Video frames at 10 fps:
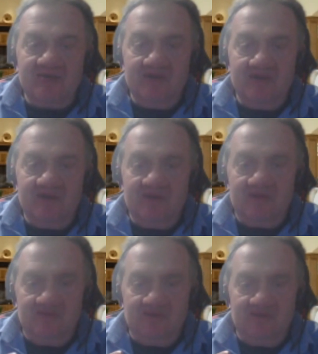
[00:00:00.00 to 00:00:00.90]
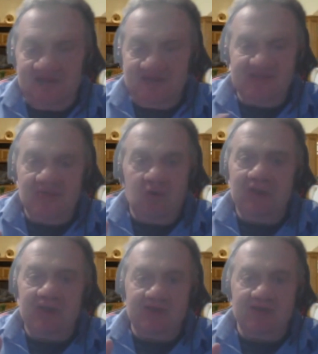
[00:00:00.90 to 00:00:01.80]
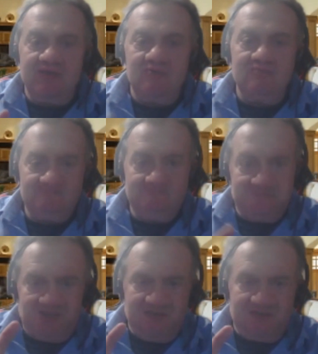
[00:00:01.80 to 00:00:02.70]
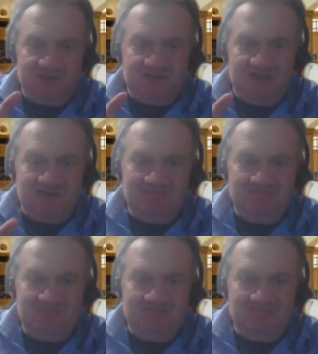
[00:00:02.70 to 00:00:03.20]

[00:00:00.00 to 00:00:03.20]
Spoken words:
And that's all I can tell you. Have a nice day.